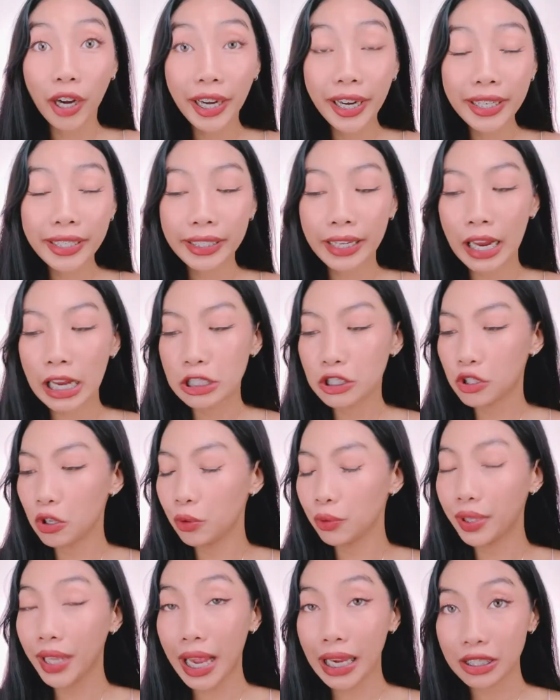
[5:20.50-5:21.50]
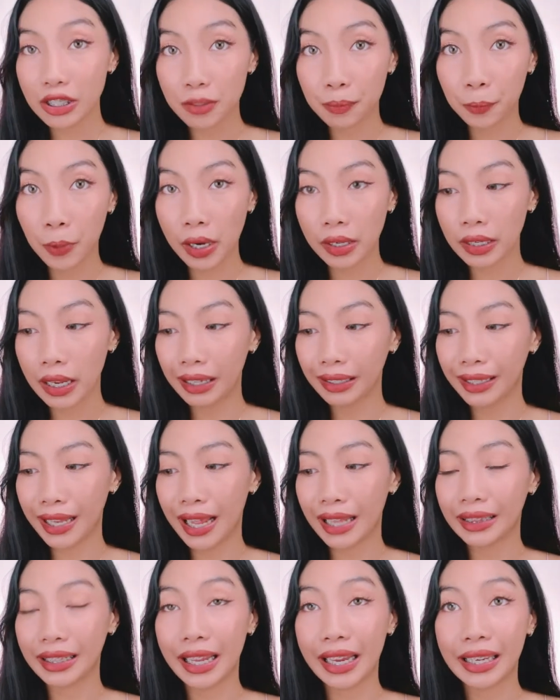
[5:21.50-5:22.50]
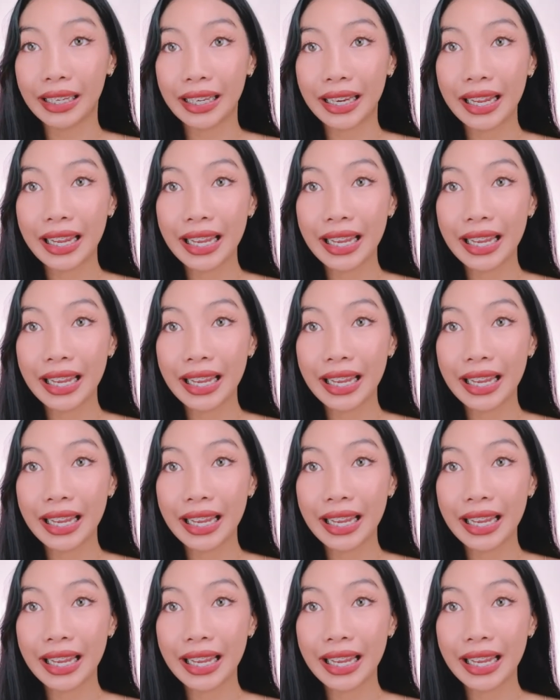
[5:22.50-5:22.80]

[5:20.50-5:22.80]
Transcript: Alright, guys. So, next product natin